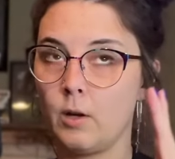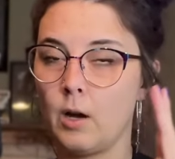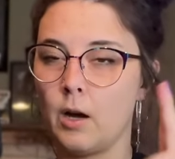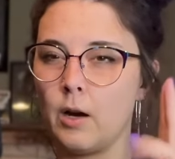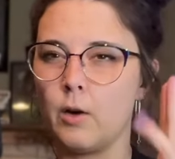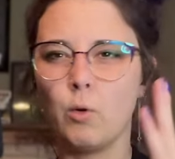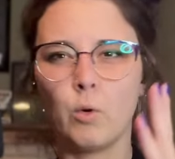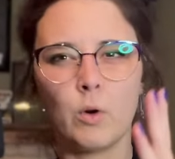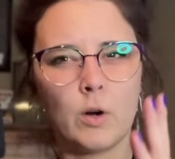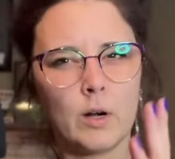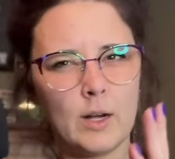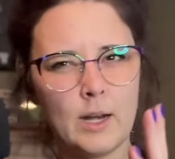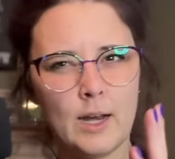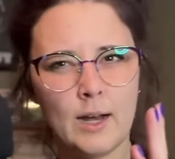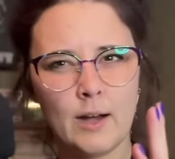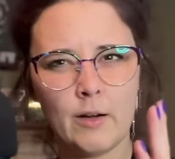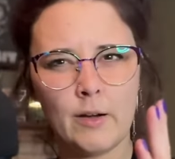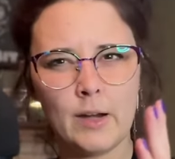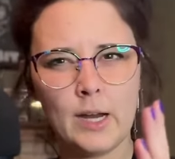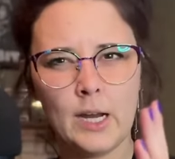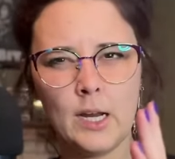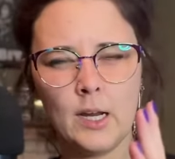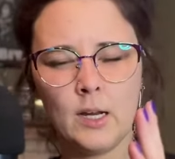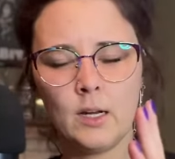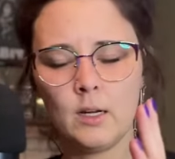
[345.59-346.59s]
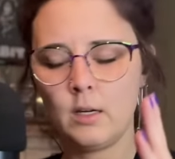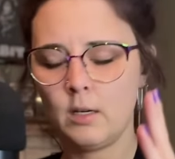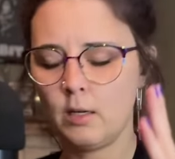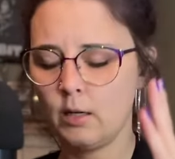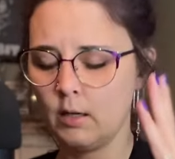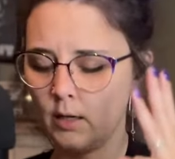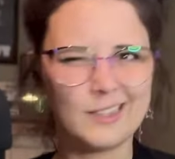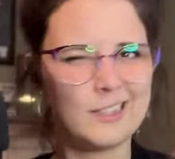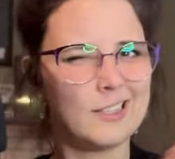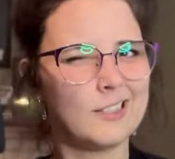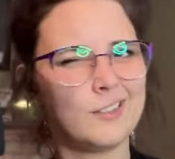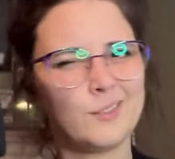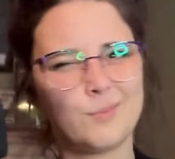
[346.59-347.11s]
Unordinary.
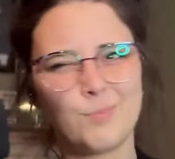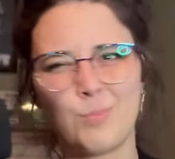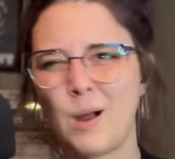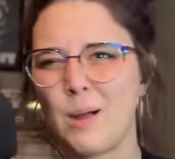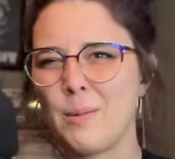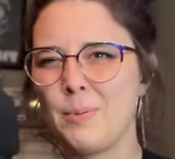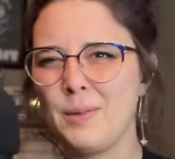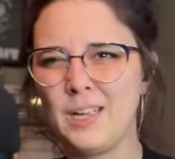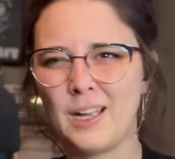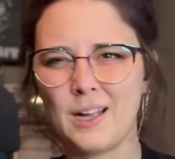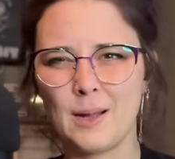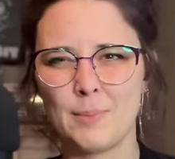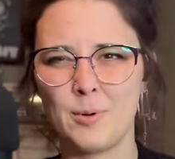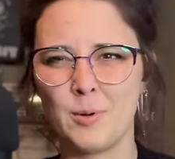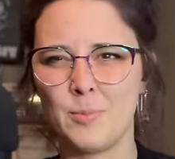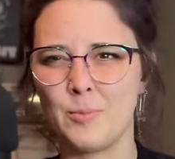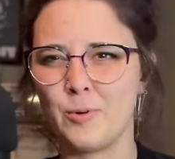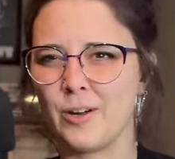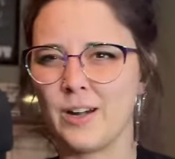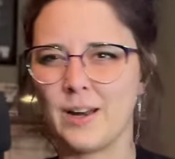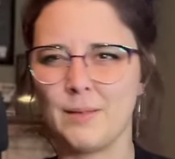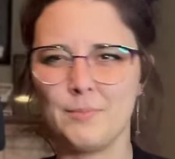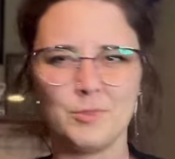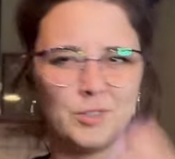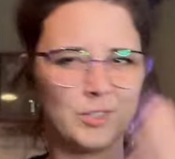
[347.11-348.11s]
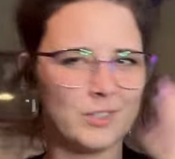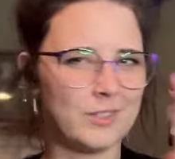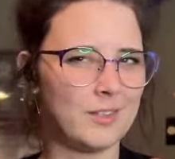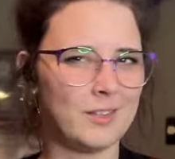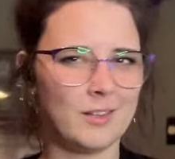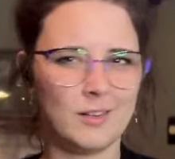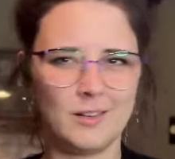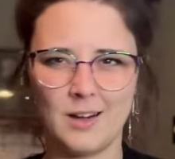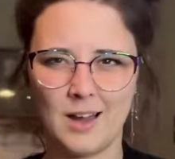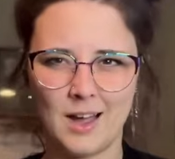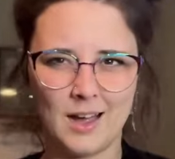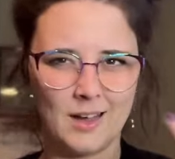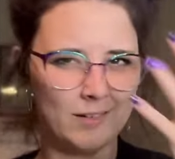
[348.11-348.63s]
There's probably a couple more and
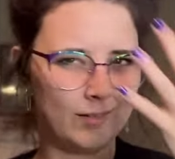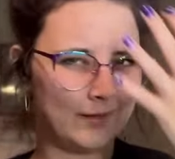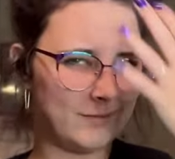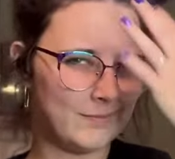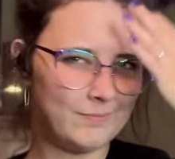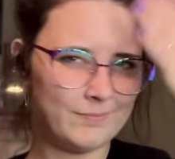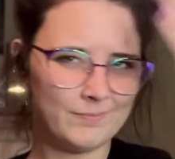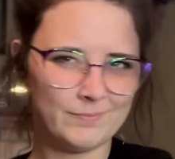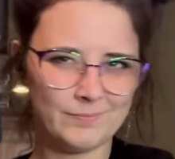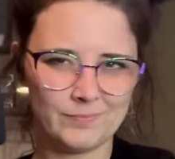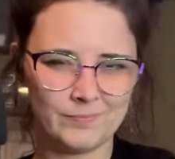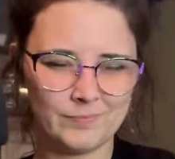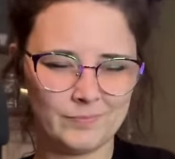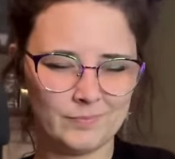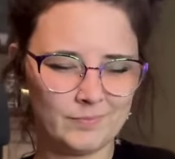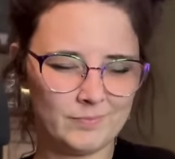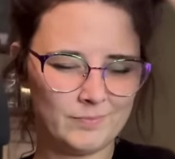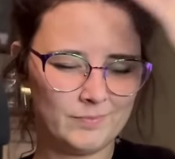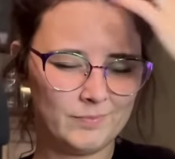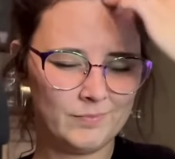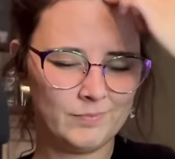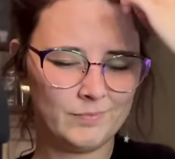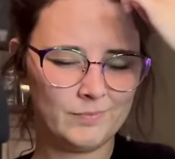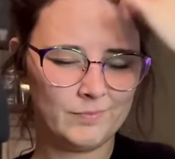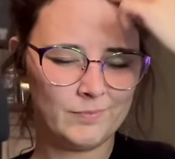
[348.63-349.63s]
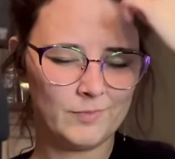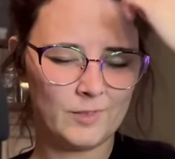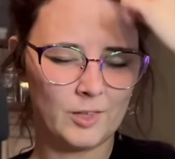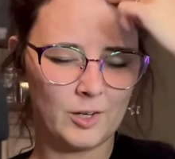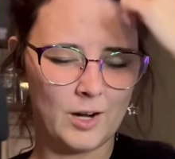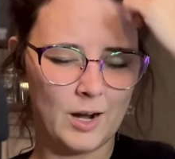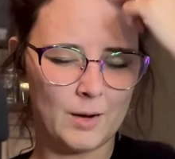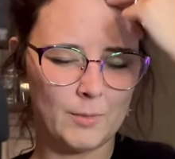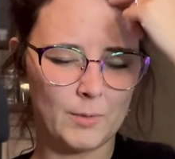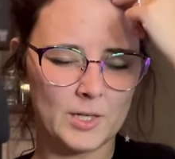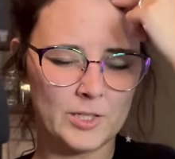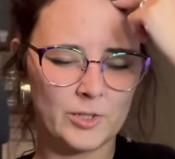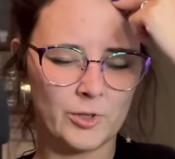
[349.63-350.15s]
they're not
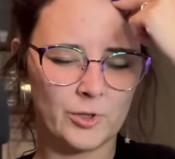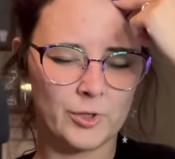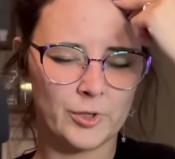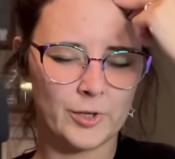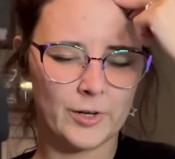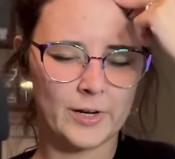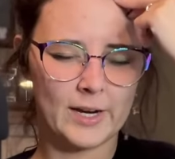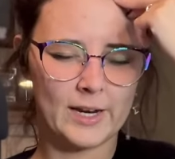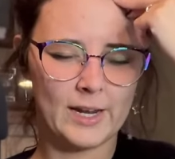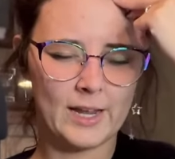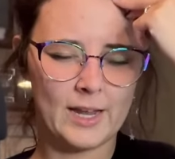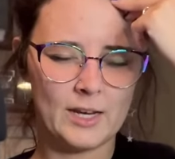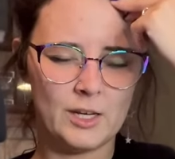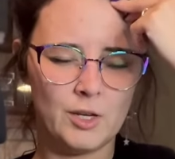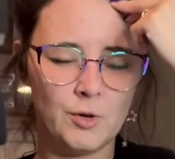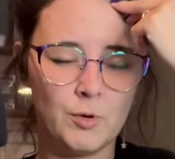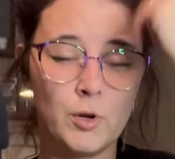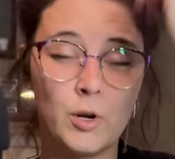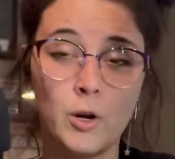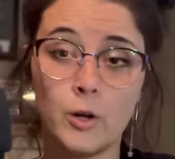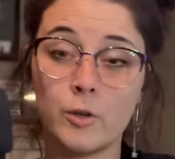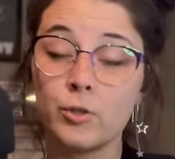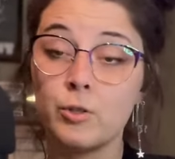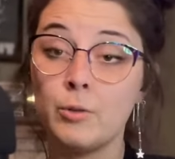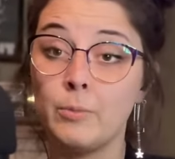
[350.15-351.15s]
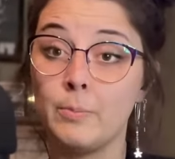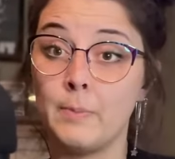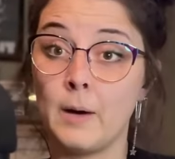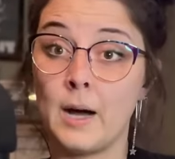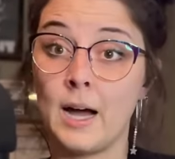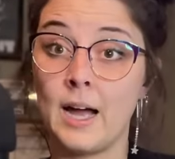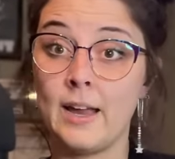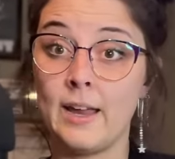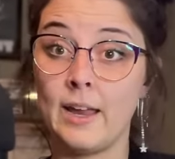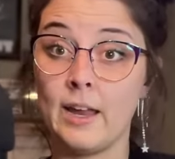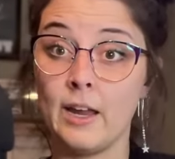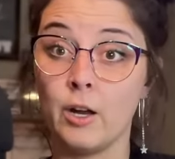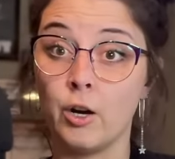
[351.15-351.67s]
registering. And you can also
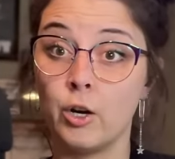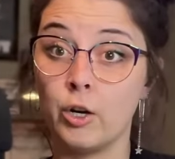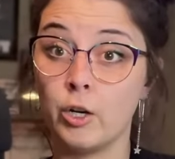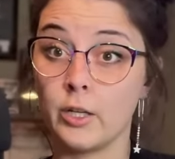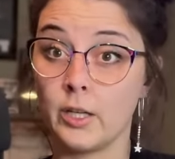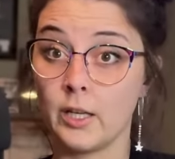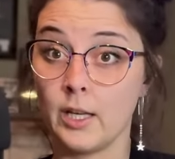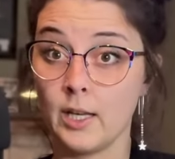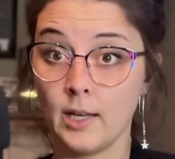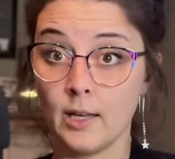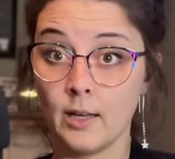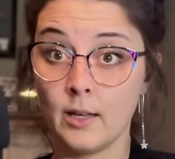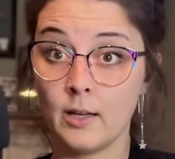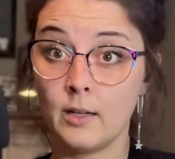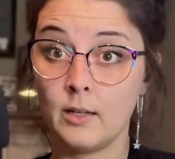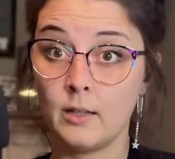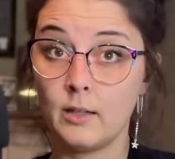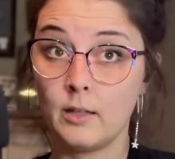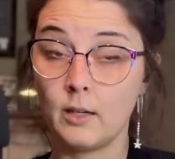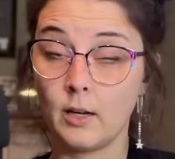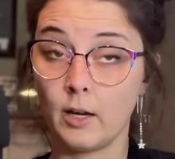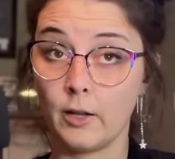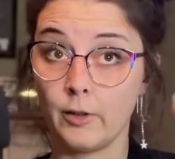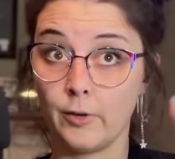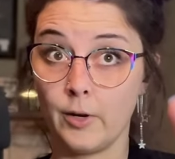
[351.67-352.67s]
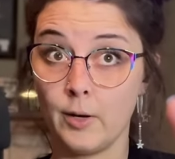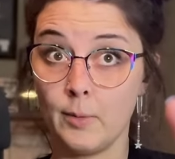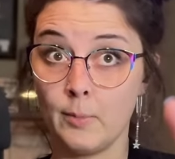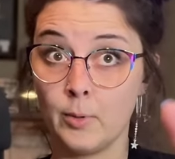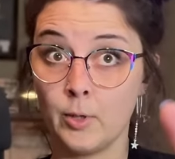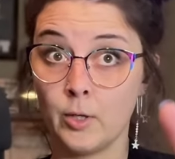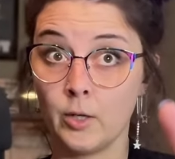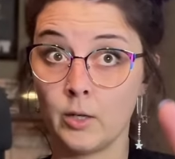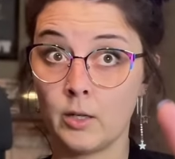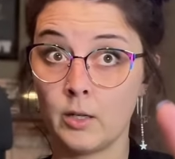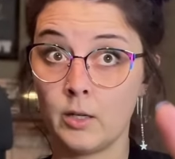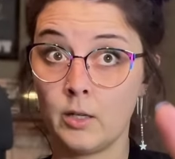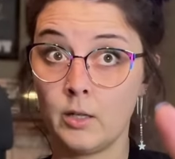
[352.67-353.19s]
buy a Hookie coloring
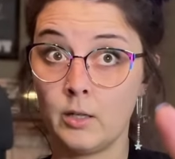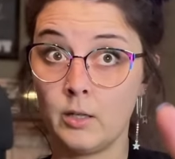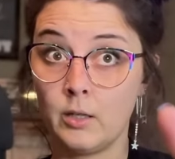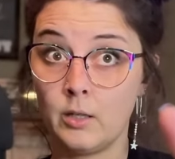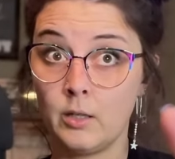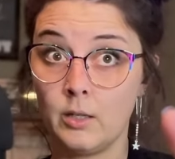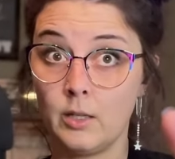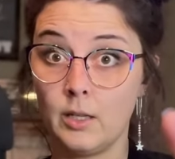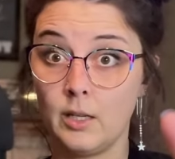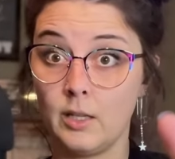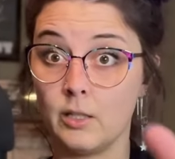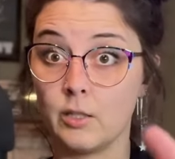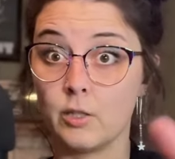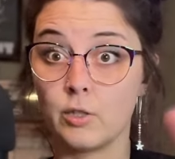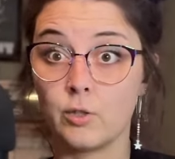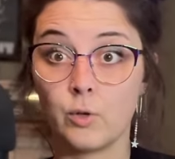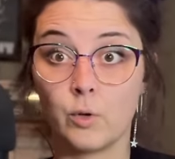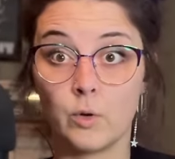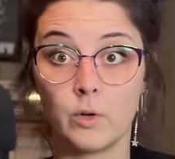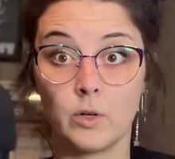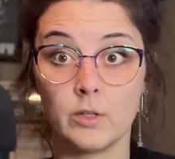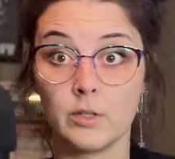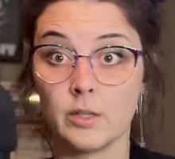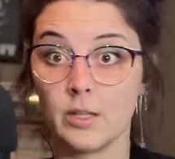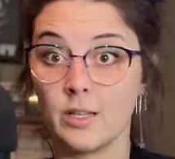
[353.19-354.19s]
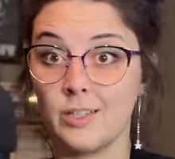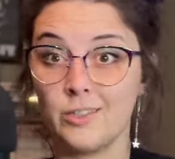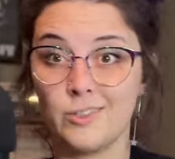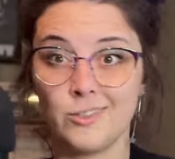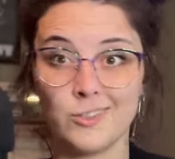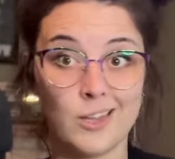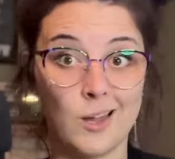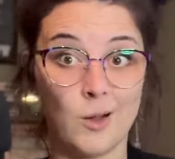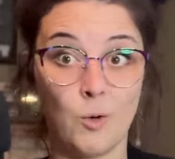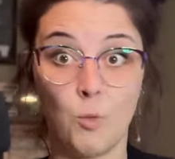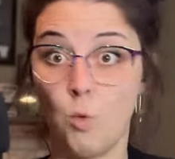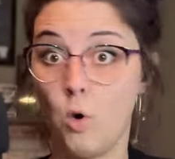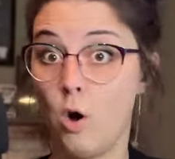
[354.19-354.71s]
book in stores, like
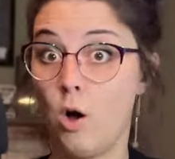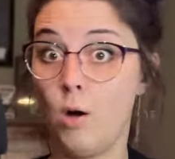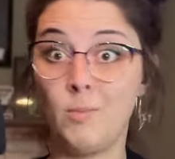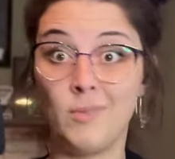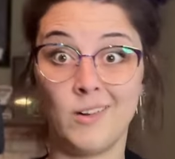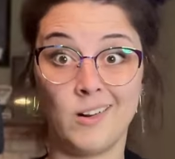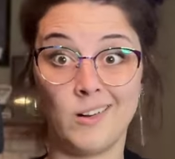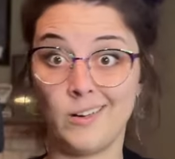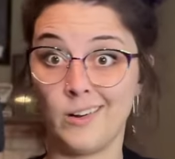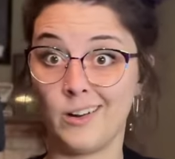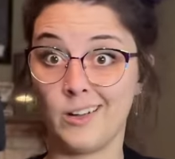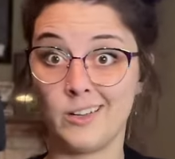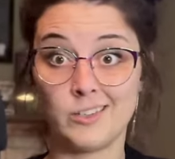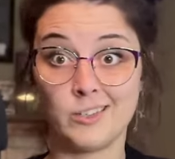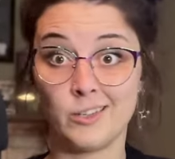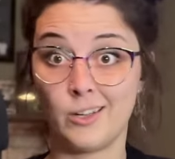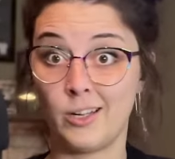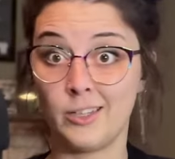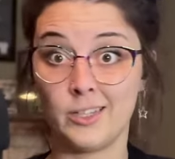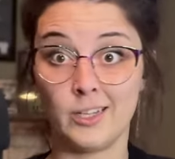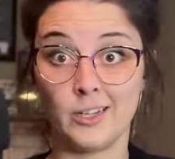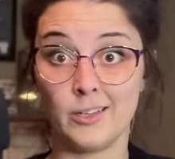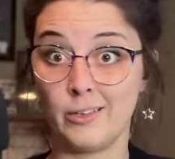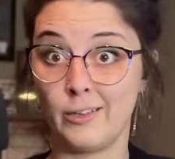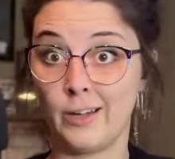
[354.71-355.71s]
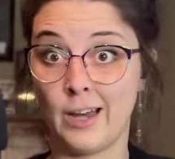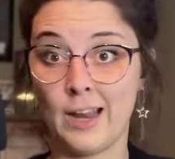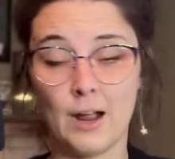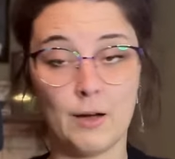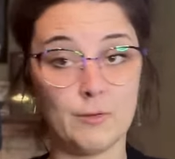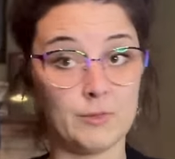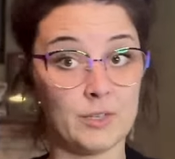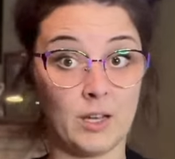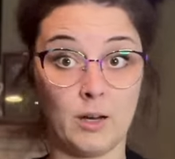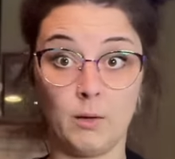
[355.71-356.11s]
just at Walmart. I saw it the other day. I was